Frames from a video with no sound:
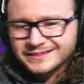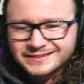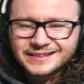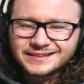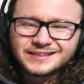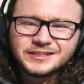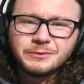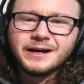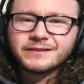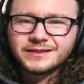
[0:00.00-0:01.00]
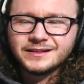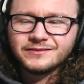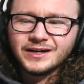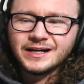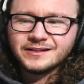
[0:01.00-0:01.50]
technically you are a thief,
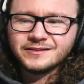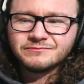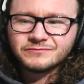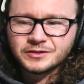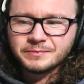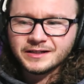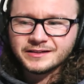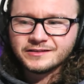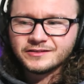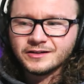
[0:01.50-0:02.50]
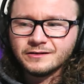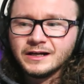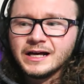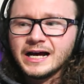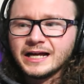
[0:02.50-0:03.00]
aren't you? To be honest, you know.
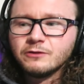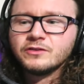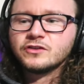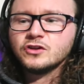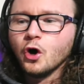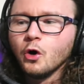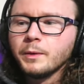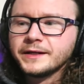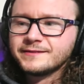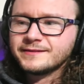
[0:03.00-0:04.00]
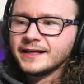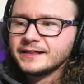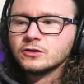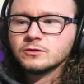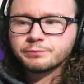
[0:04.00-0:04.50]
I know it's nobody's
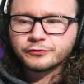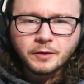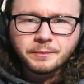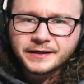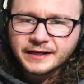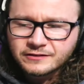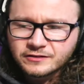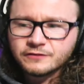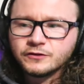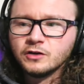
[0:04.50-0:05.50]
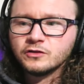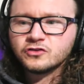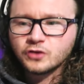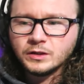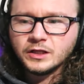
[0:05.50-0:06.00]
technical property, so you've not
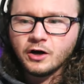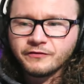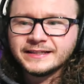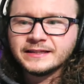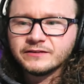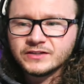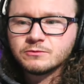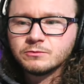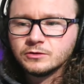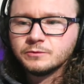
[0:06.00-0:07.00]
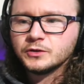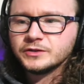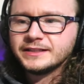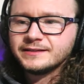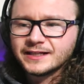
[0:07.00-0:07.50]
stole it off an individual, but
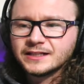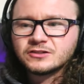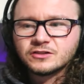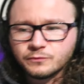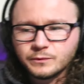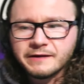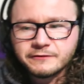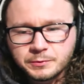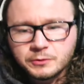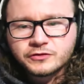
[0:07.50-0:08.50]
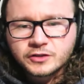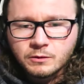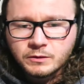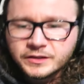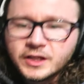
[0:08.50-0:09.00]
the intention of where it's supposed to
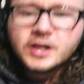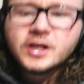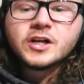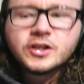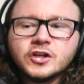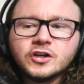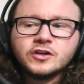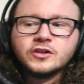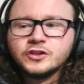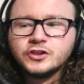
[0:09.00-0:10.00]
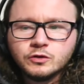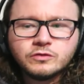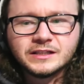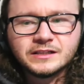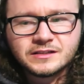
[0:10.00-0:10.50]
go and the
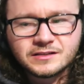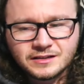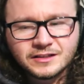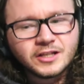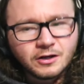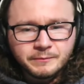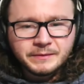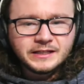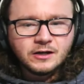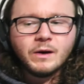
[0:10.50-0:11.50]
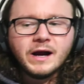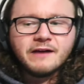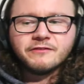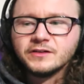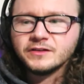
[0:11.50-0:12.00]
usage, you know what I mean, or
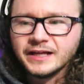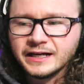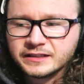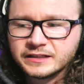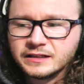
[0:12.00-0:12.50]
whatever, like...